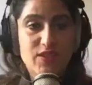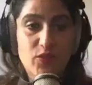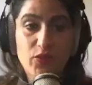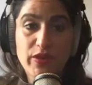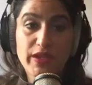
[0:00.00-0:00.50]
a
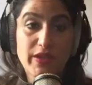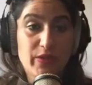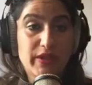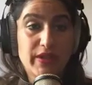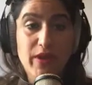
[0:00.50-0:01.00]
really,
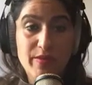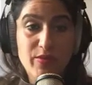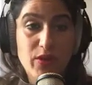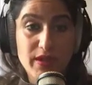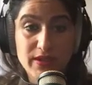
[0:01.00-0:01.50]
really great
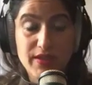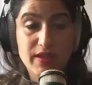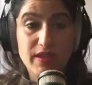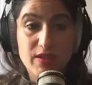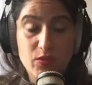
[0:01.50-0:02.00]
point. I
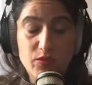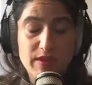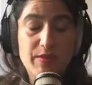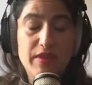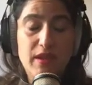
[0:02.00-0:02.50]
think that's
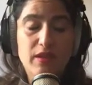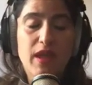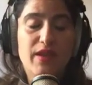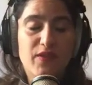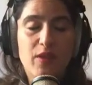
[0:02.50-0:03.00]
something that a
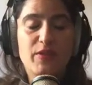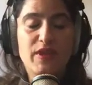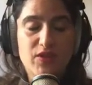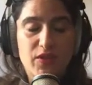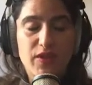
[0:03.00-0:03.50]
lot of
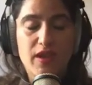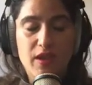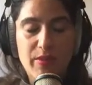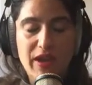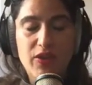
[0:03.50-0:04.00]
companies are thinking
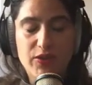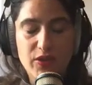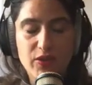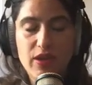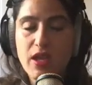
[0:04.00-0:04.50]
about.
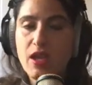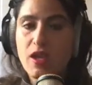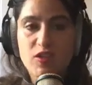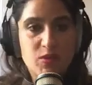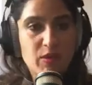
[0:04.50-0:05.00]

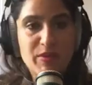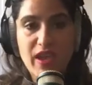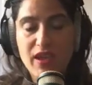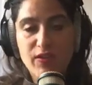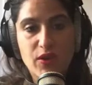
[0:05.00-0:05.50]
Customer
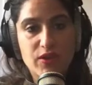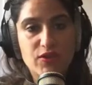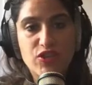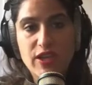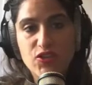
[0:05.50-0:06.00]
behavior is
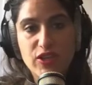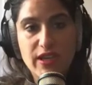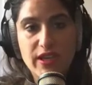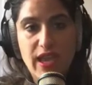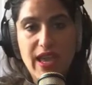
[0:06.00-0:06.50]

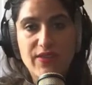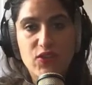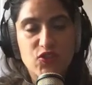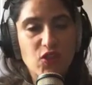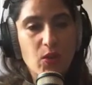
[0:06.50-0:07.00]
changing, and
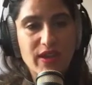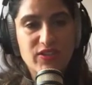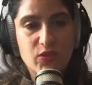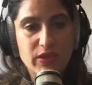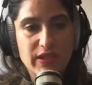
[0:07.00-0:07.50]
there's no way
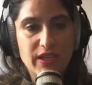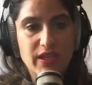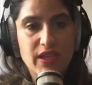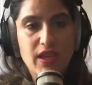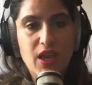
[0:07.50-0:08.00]
to really
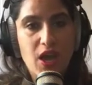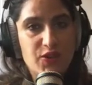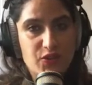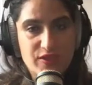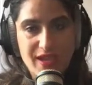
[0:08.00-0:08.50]

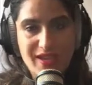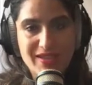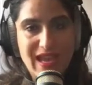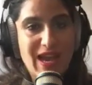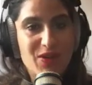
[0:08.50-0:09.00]

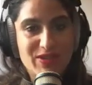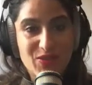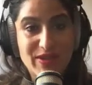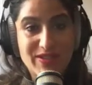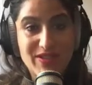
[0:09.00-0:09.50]
understand how it's
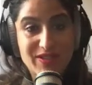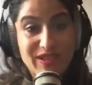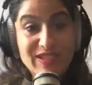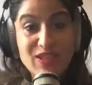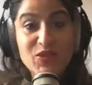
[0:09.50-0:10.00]
going to
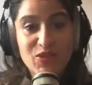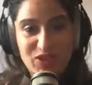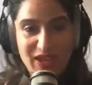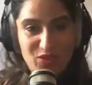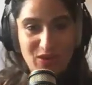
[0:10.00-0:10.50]
continue to
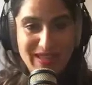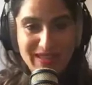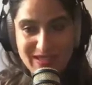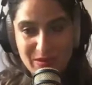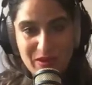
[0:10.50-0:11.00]
change, right?
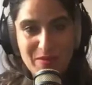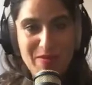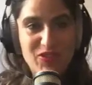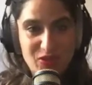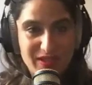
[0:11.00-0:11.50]
Like some of the
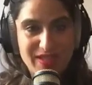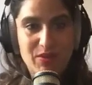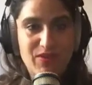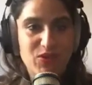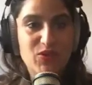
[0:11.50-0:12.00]
metrics that
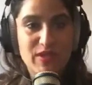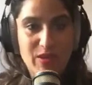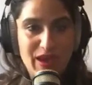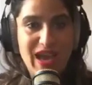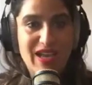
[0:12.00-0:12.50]
we've used in the
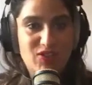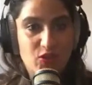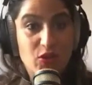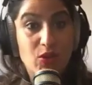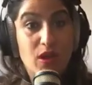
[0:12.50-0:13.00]
past are
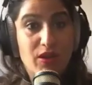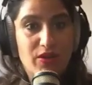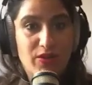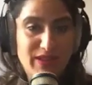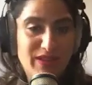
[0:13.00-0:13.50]
no
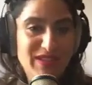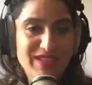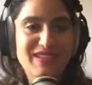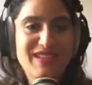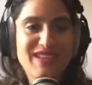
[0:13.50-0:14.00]
longer relevant.